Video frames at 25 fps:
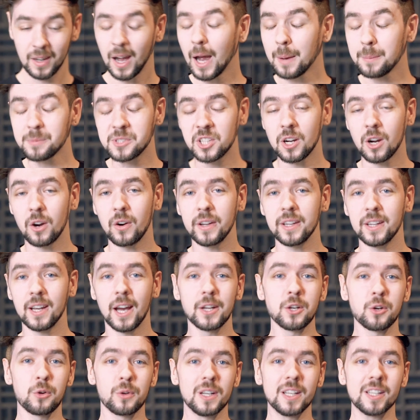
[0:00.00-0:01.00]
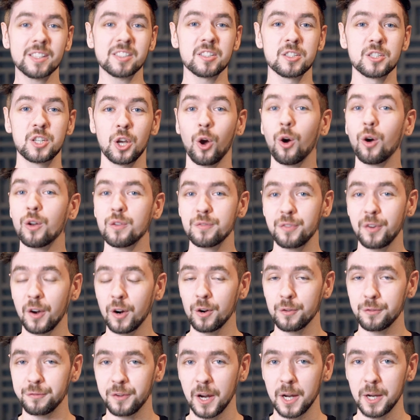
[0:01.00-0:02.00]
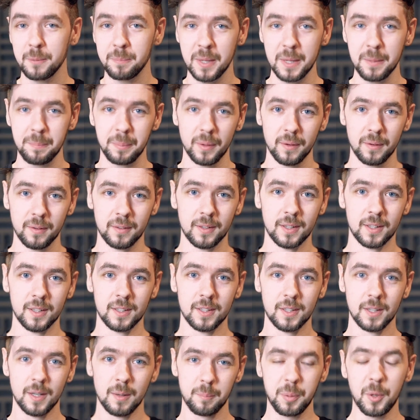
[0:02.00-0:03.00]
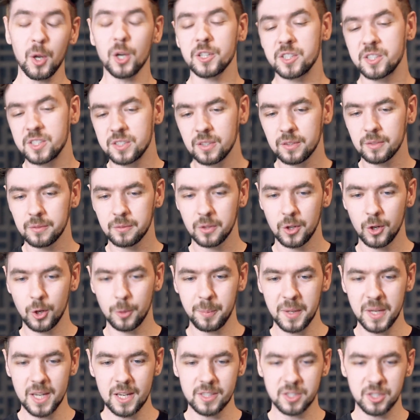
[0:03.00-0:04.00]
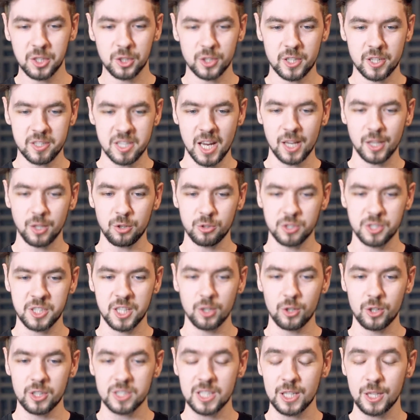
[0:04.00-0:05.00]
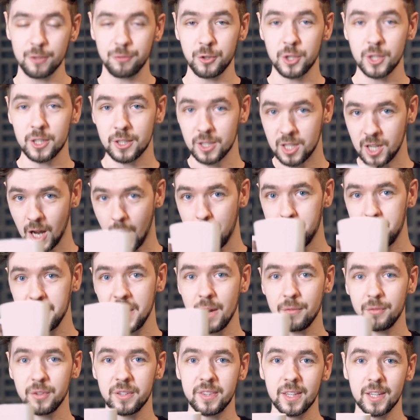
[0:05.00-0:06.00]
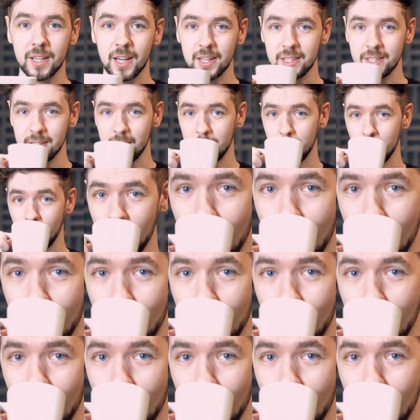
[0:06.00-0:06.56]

I'm sorry, I don't listen to unverified people. Plus, it'd be easier to take you seriously if you didn't copy everything I did.